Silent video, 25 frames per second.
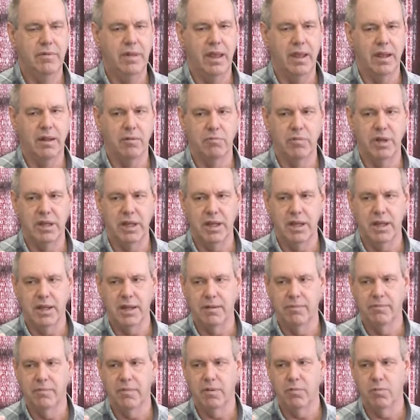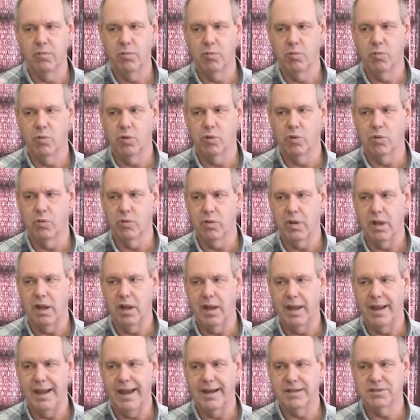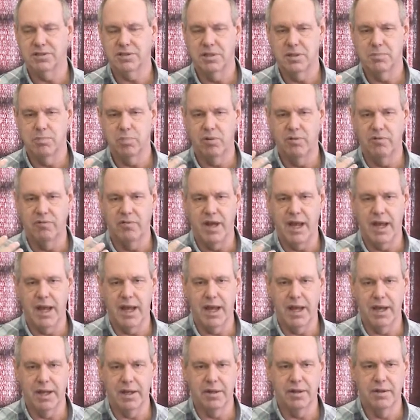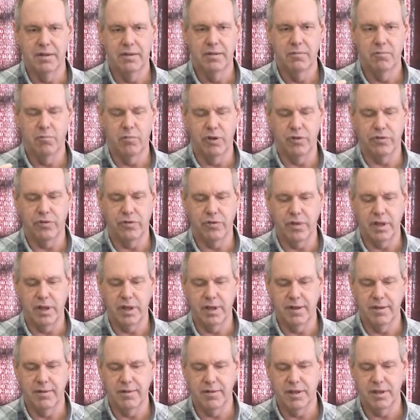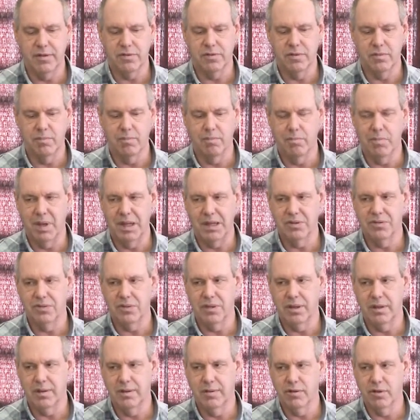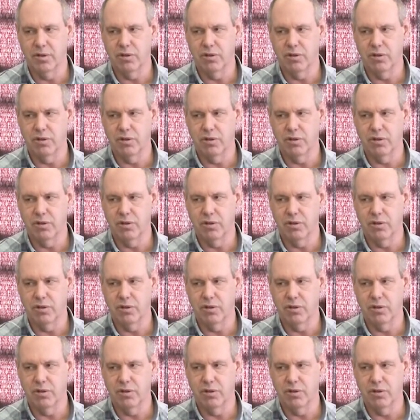and we will actually provide, once they get some basic